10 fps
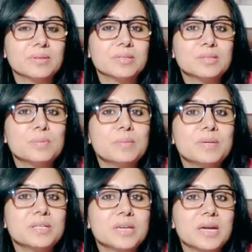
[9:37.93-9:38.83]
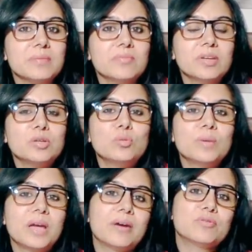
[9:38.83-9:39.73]
This may be a time when you
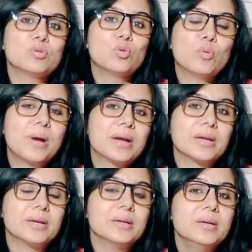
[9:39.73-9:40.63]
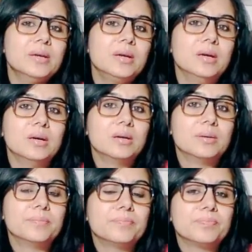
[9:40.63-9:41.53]
may have to go back and
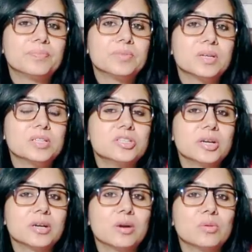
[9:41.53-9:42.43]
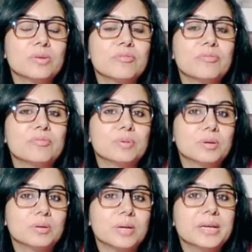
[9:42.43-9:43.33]
check out if
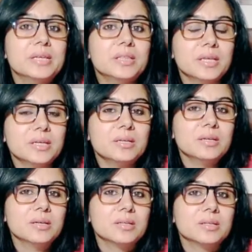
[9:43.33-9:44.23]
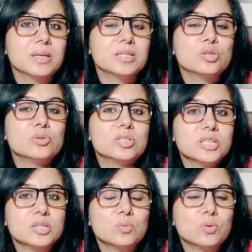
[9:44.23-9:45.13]
anything that you
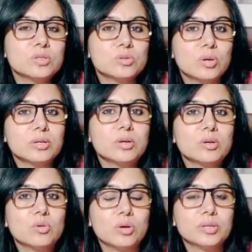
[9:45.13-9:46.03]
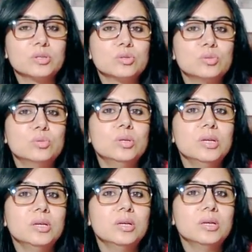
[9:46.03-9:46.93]
did was not according to
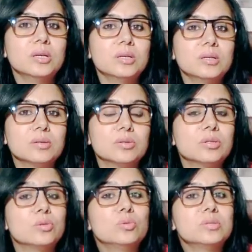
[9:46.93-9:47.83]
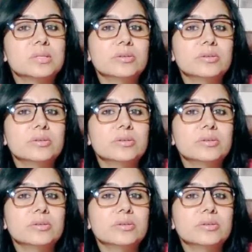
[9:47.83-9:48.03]
the rules and